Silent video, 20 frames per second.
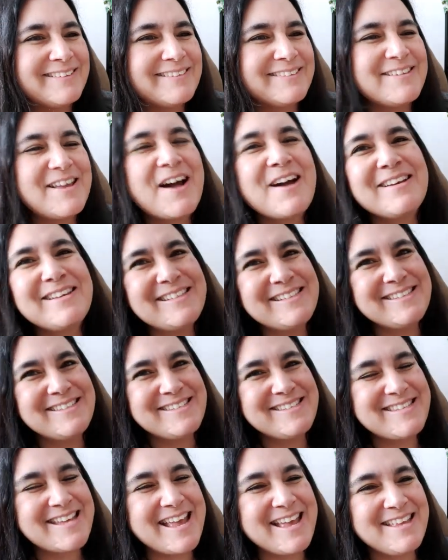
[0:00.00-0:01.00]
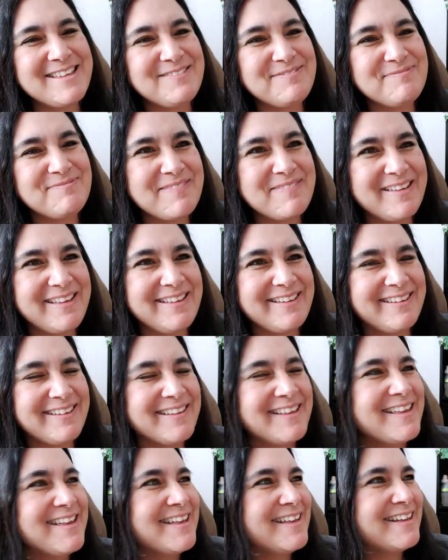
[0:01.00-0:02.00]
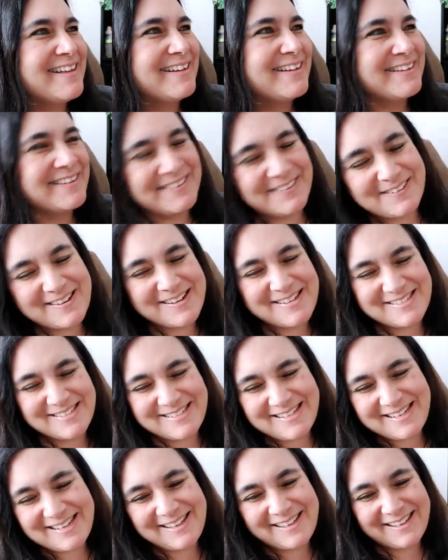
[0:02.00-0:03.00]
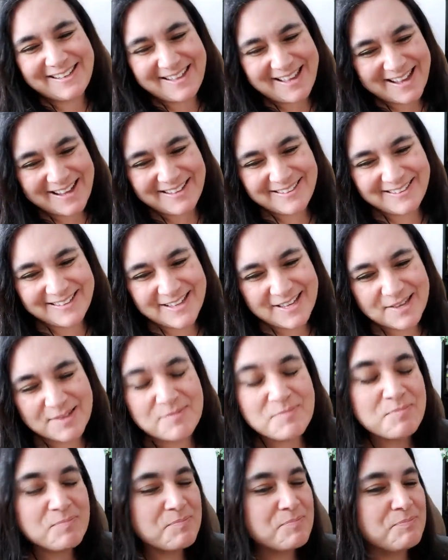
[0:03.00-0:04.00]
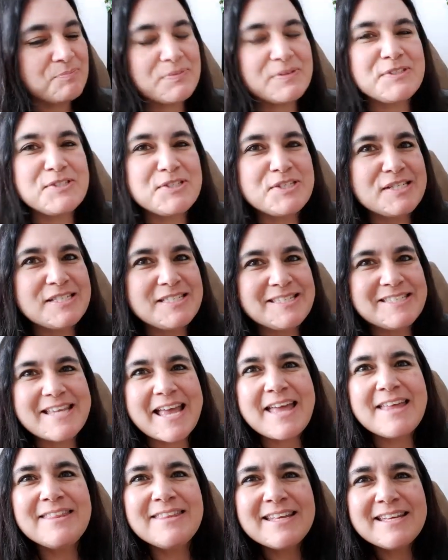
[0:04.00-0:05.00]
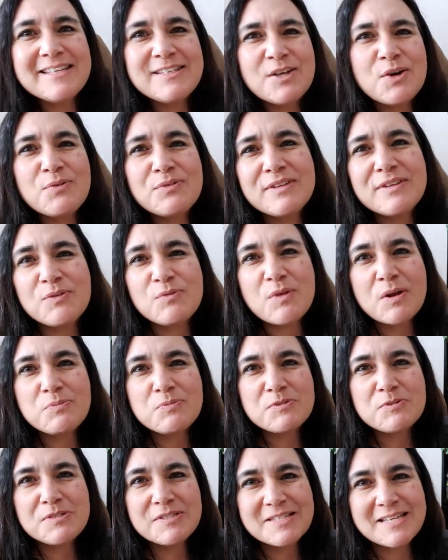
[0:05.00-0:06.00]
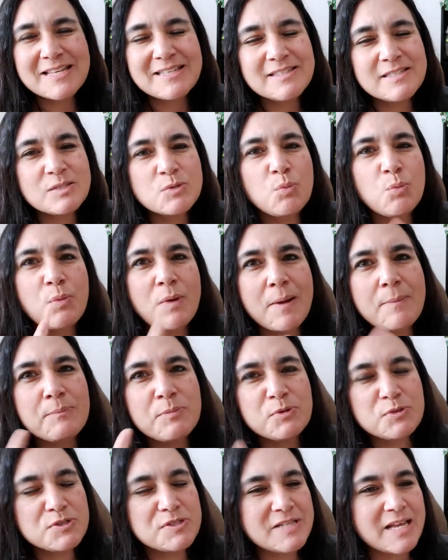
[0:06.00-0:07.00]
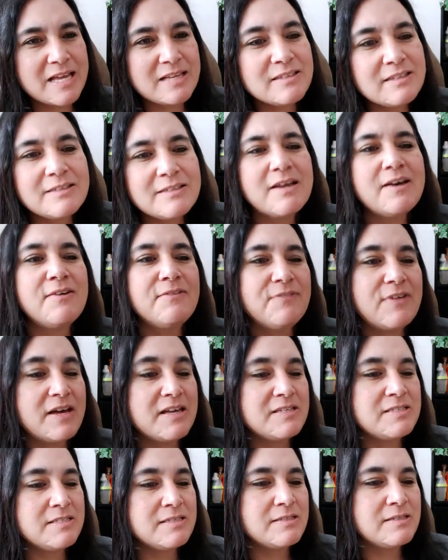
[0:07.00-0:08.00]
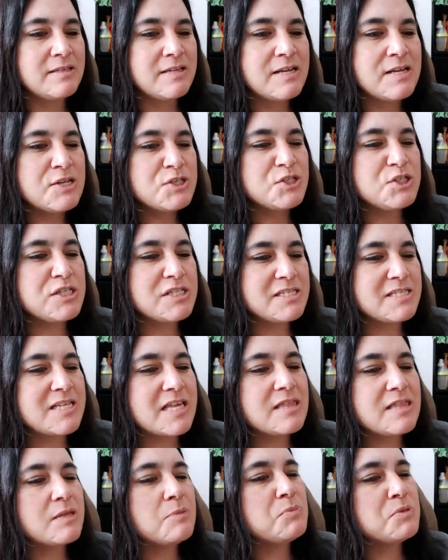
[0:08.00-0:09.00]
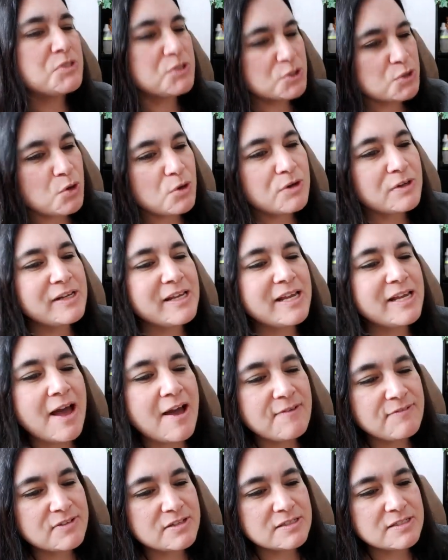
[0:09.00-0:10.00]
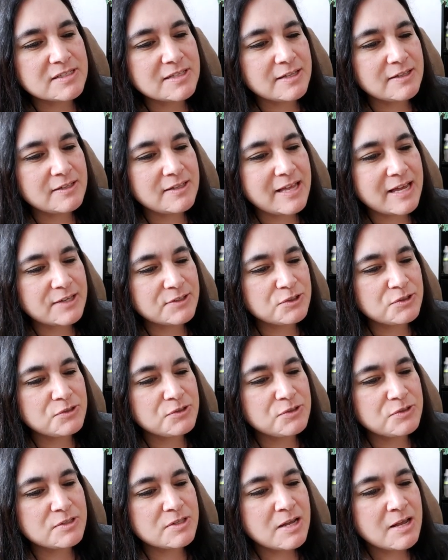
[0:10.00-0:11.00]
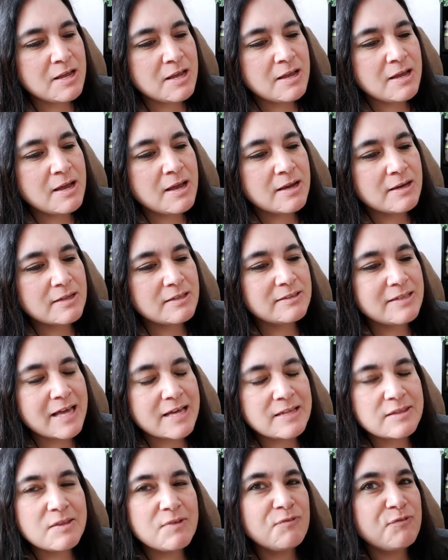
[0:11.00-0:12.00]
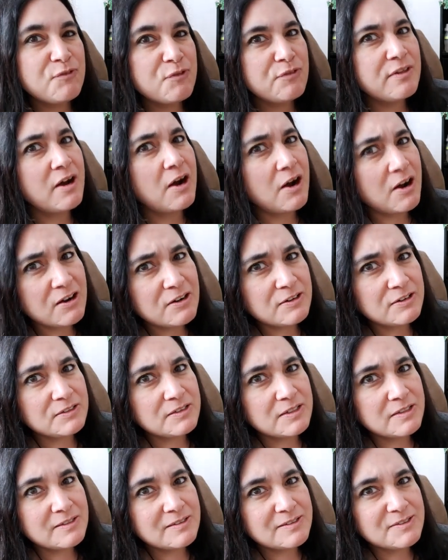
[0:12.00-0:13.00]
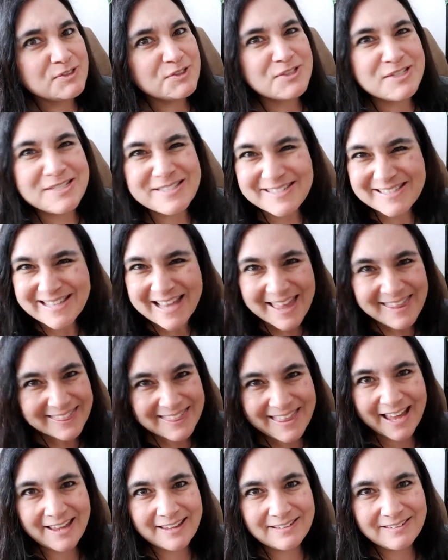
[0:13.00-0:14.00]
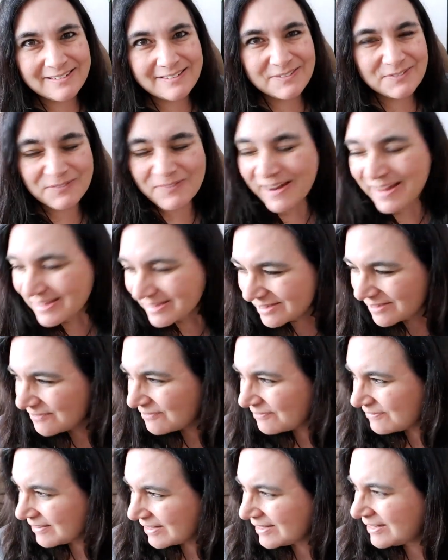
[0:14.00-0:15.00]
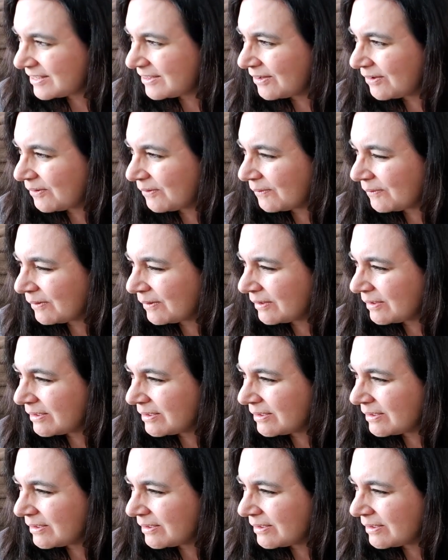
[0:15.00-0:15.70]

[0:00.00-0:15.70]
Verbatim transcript: not insane, but crazy kind of but she said it only represents 1% of us. She said the majority of us collectors collect them for the art. She said that right in the video.